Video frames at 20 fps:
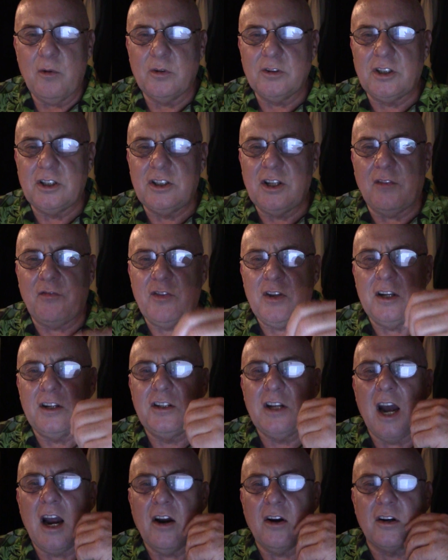was as if the
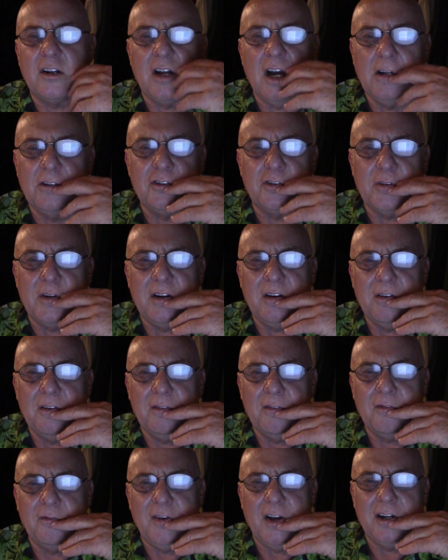entire country
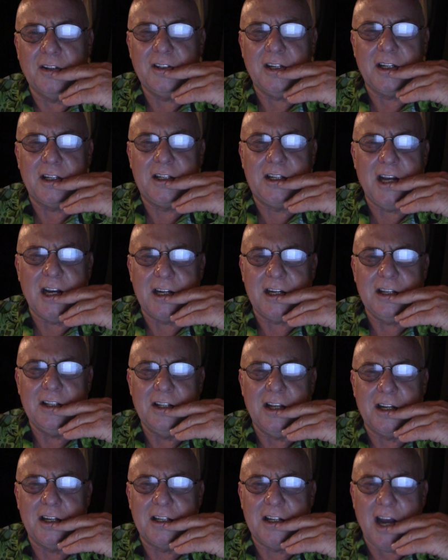felt a kick in
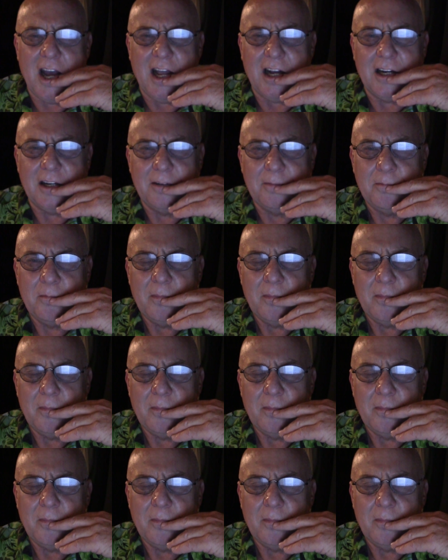the gut.